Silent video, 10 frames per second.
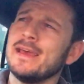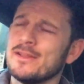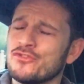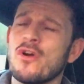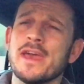
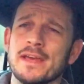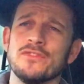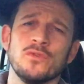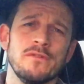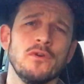trying
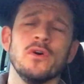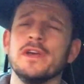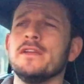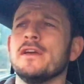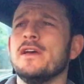to
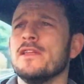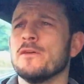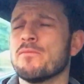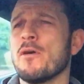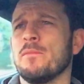avoid the
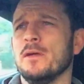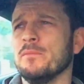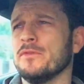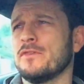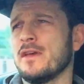
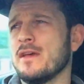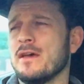problems